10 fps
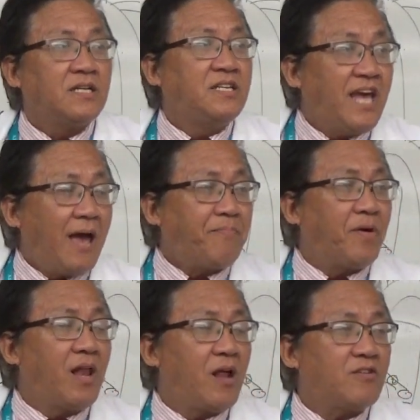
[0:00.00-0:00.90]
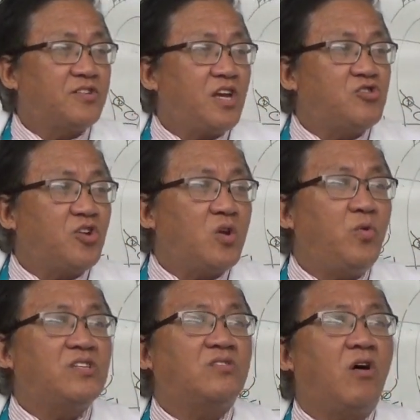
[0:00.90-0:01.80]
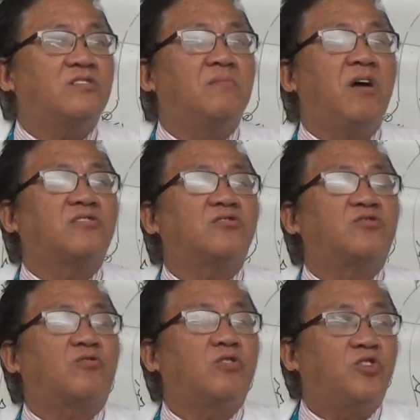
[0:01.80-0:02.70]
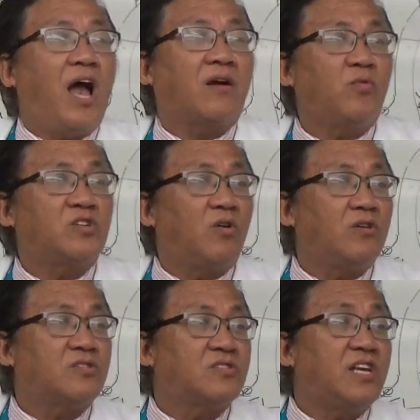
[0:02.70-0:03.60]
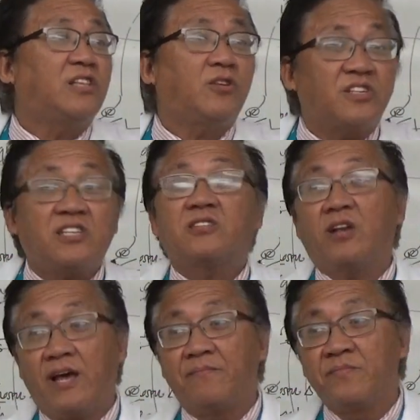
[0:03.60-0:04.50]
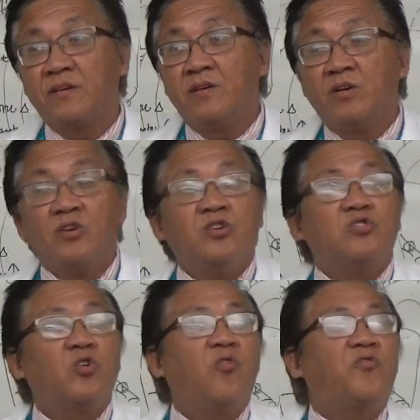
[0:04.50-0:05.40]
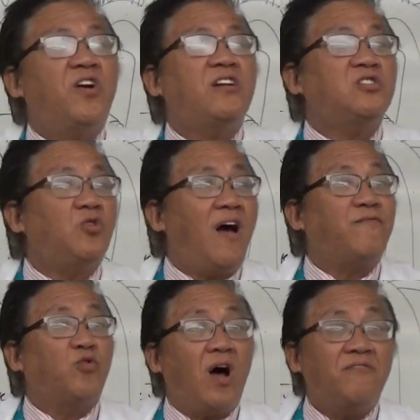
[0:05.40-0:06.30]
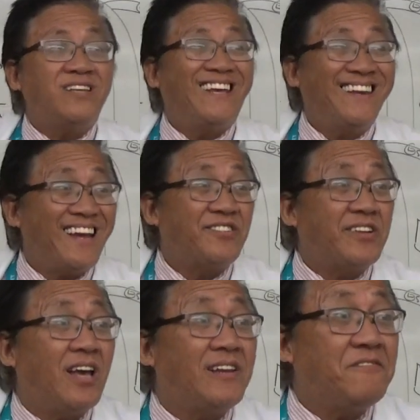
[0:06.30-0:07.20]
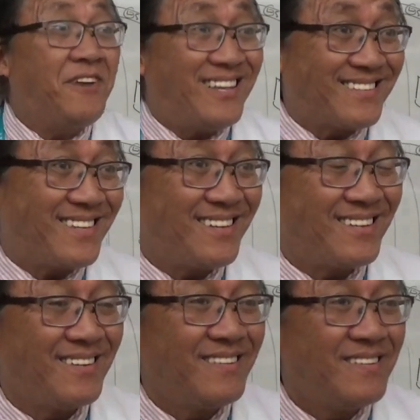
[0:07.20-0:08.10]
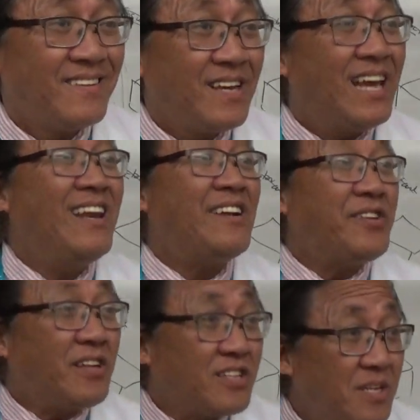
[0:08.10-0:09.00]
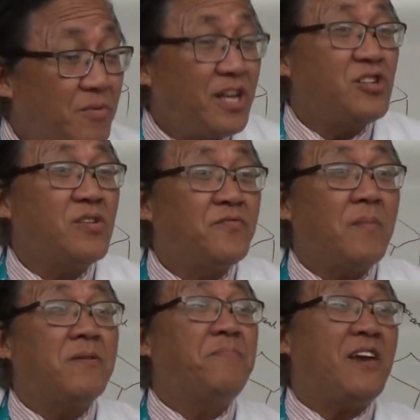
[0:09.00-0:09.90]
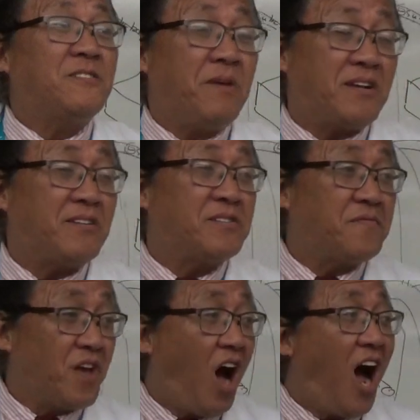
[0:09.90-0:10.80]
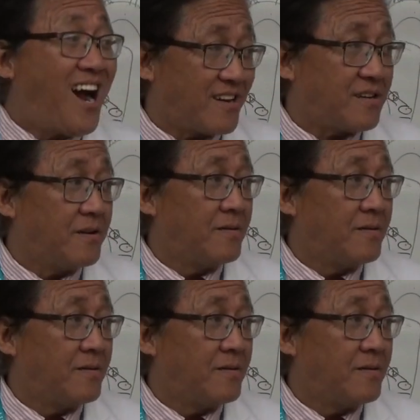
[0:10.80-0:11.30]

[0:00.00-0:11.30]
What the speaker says: depolarization, which causes the muscles to contract, which causes systole. So first you have to have an electrical event, electrical stimulation from the pacemakers of the heart.